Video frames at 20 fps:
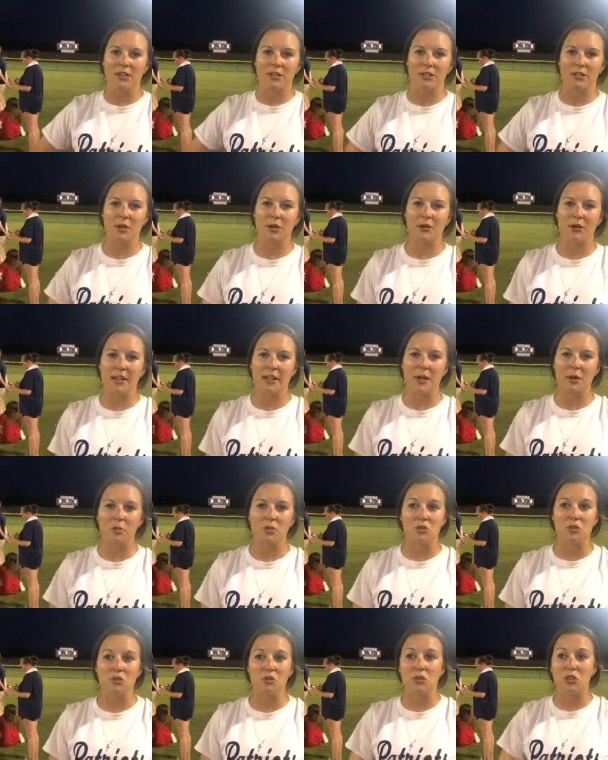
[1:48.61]
So it
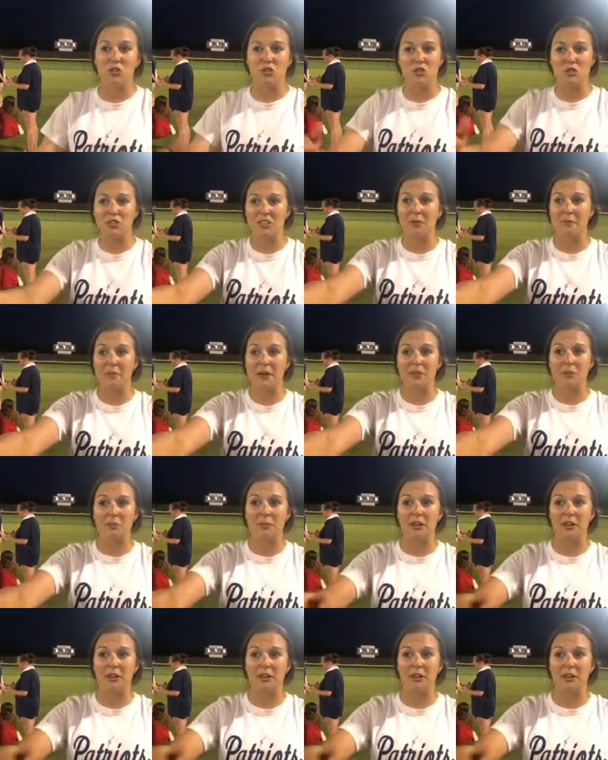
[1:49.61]
helps you because you see the best